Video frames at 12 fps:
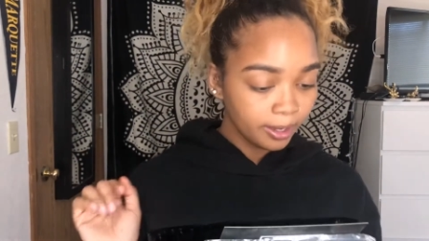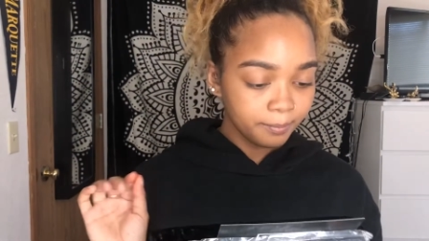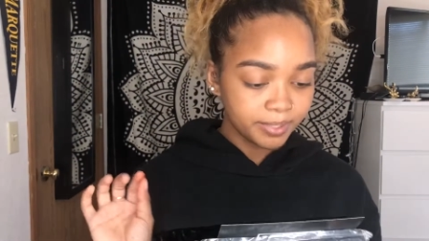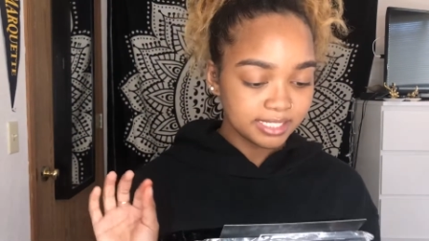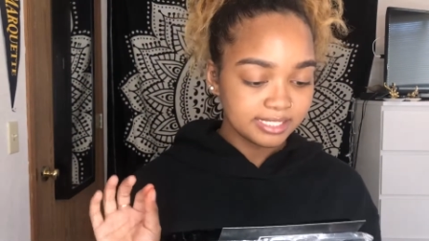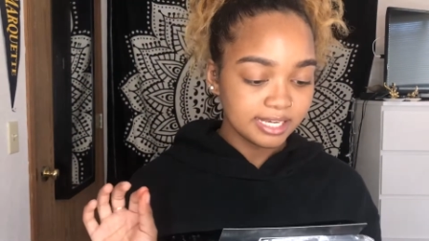
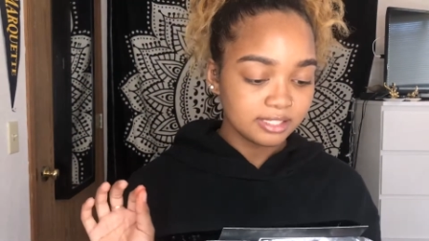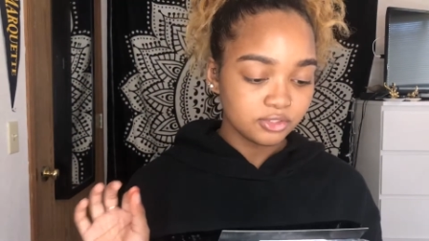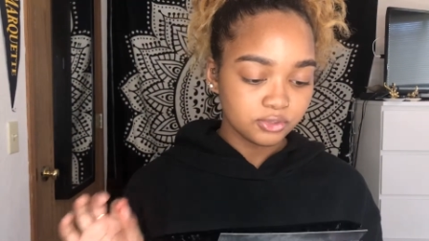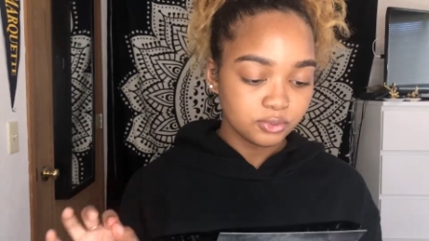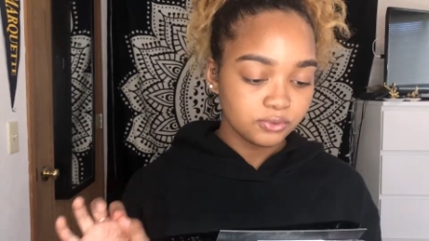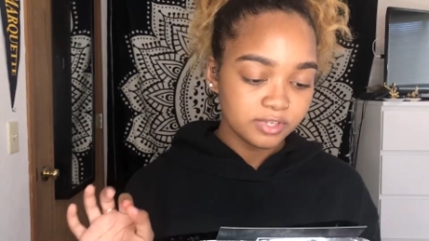But it says
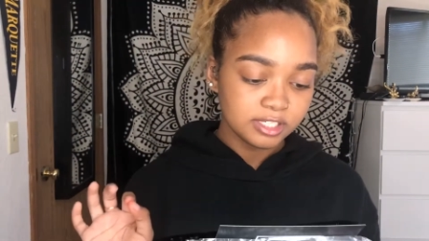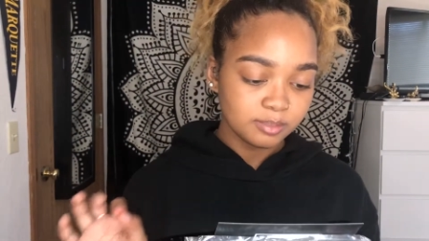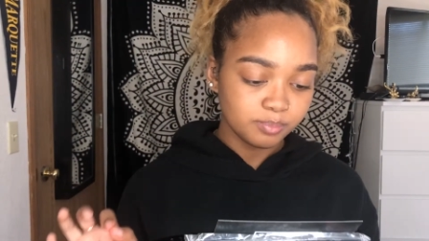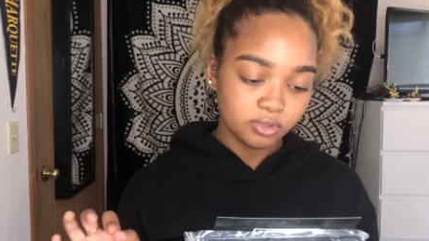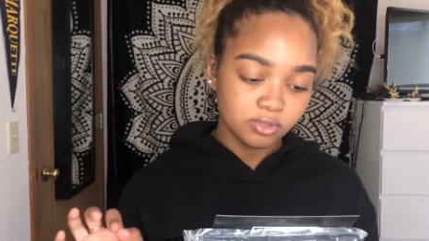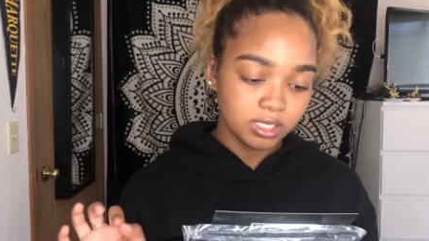Suva's
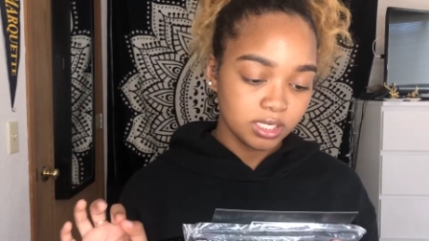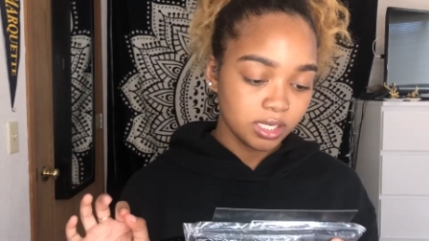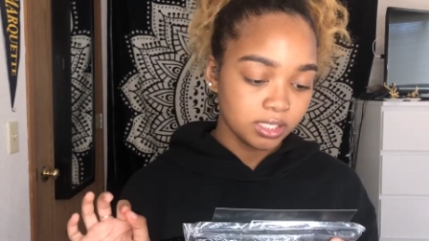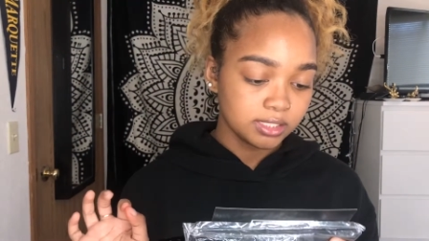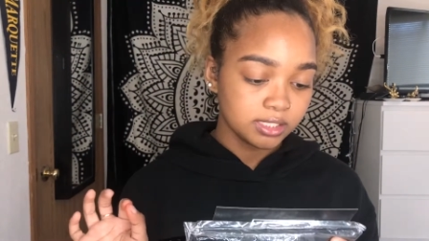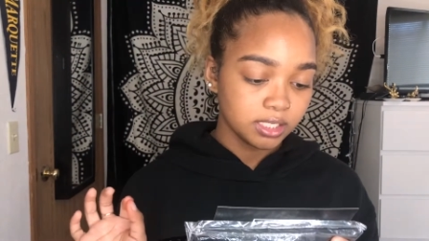
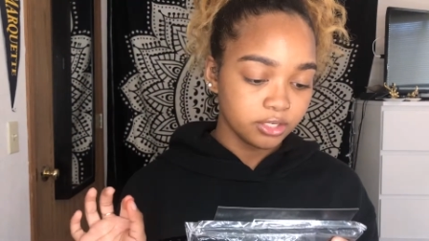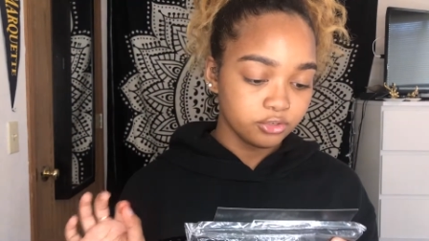Beauty's